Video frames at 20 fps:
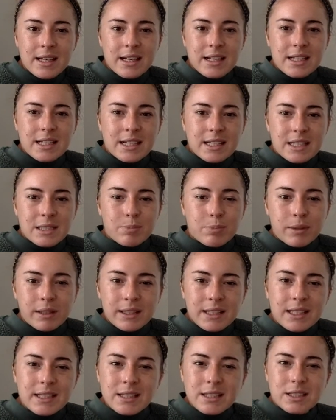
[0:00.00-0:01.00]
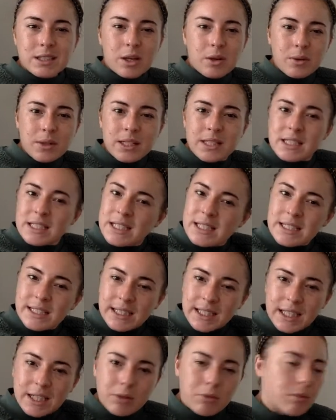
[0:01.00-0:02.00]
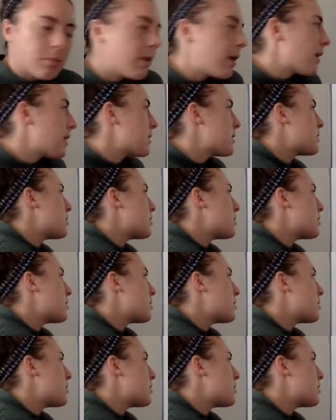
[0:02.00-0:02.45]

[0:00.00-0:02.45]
to split these donuts into equal parts?